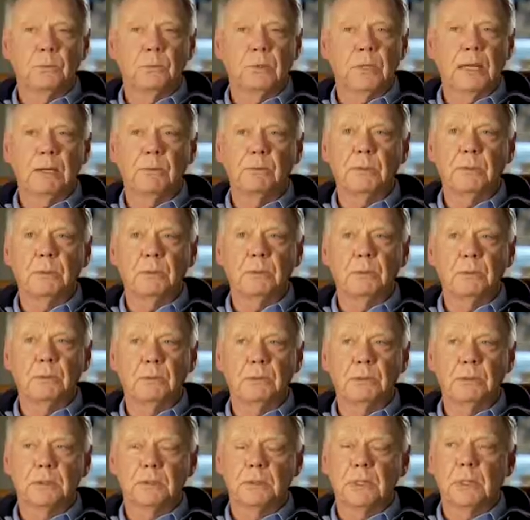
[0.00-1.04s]
when I would
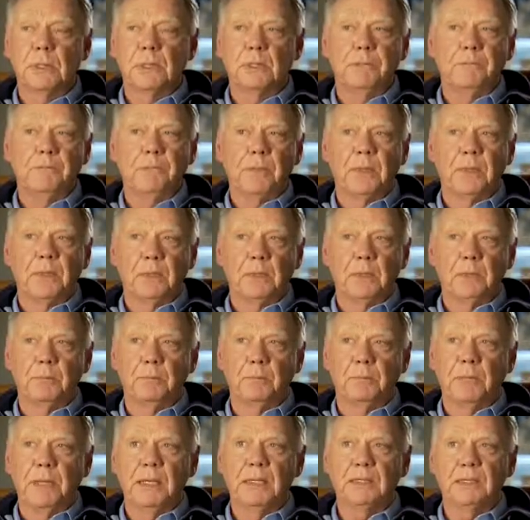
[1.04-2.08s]
lose
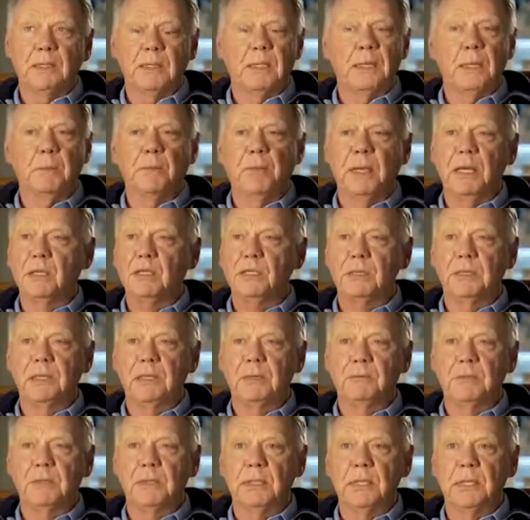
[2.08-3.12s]
basically a patient
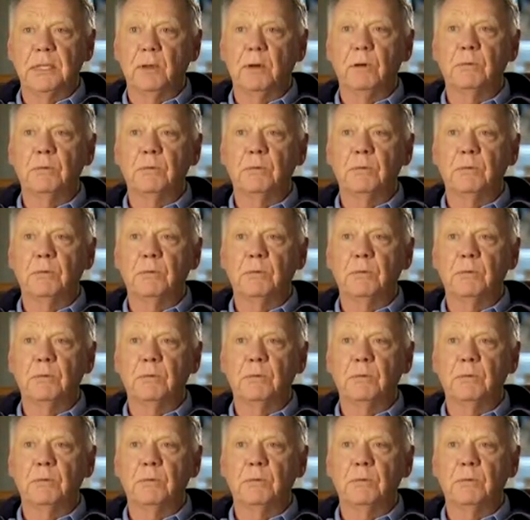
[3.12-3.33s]
every day,